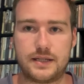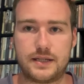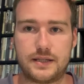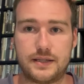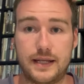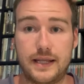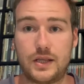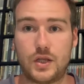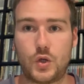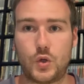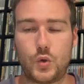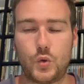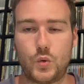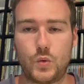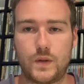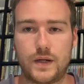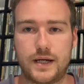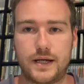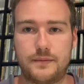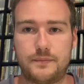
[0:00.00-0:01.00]

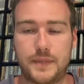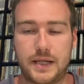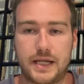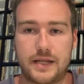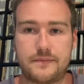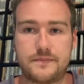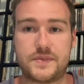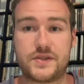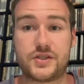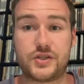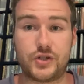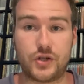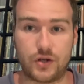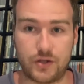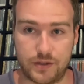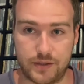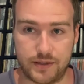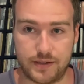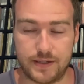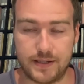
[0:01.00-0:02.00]
Hello, my name's
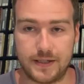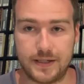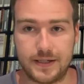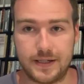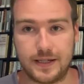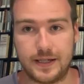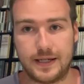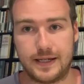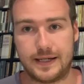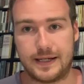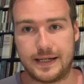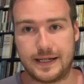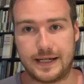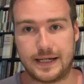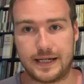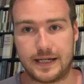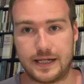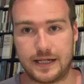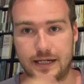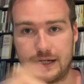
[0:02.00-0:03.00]
John.
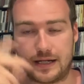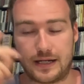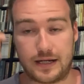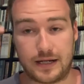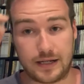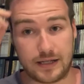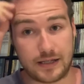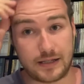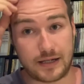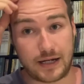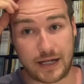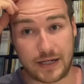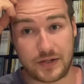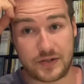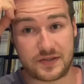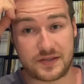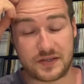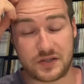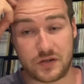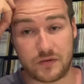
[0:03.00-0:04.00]
I
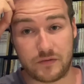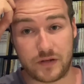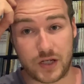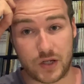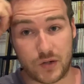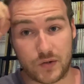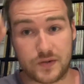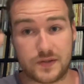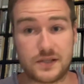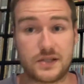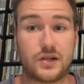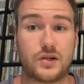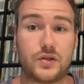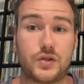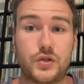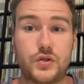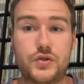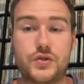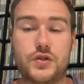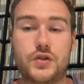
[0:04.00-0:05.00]
used to do videos on
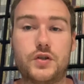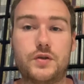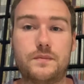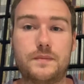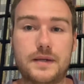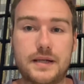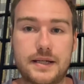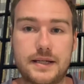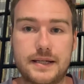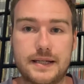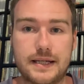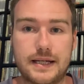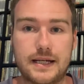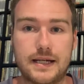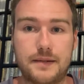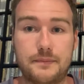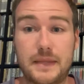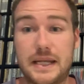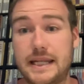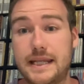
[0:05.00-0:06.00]
YouTube
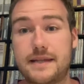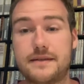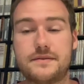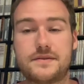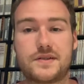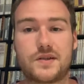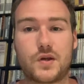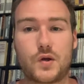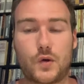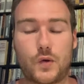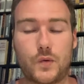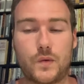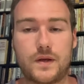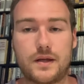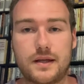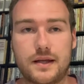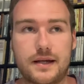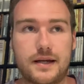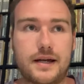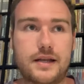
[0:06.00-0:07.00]
many years ago
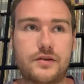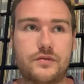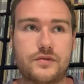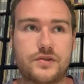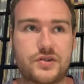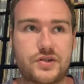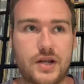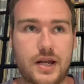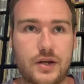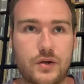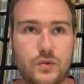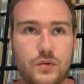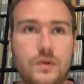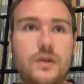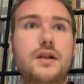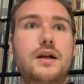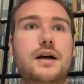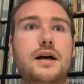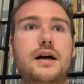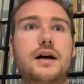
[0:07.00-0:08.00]
under a channel,
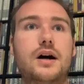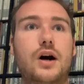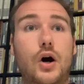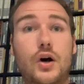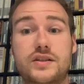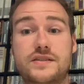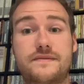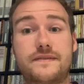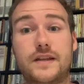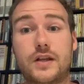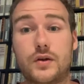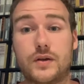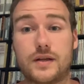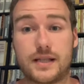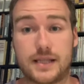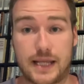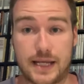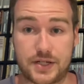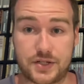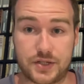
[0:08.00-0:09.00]
Oz Video
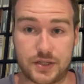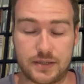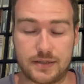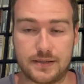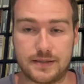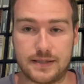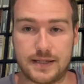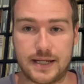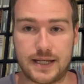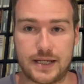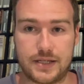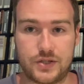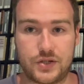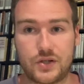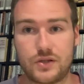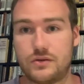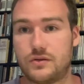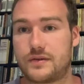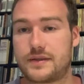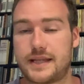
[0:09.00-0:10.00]
Collection, and you
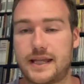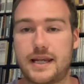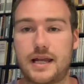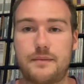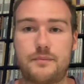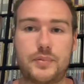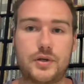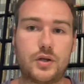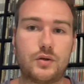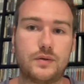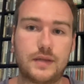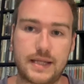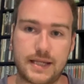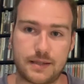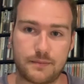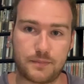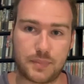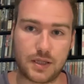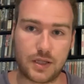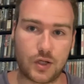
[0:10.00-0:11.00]
can look that up and I'll link
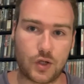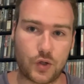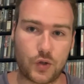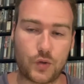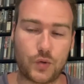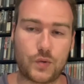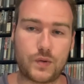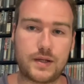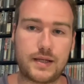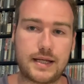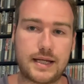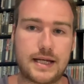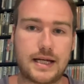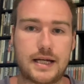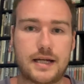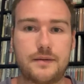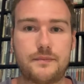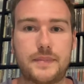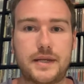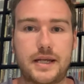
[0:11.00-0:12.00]
it below.
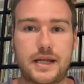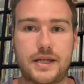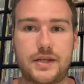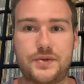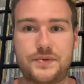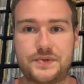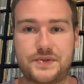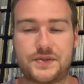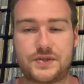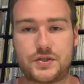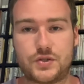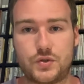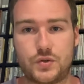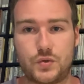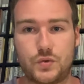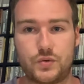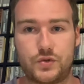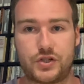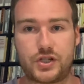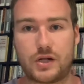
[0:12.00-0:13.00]
And I used
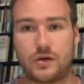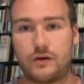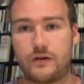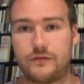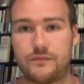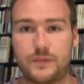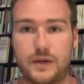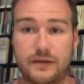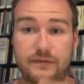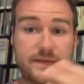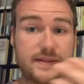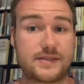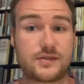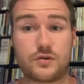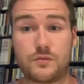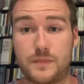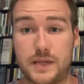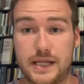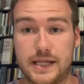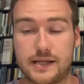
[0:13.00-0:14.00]
to show off my physical
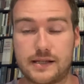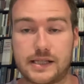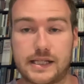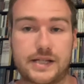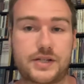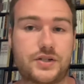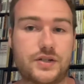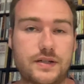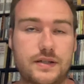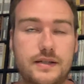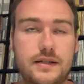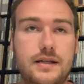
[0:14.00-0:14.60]
media collection.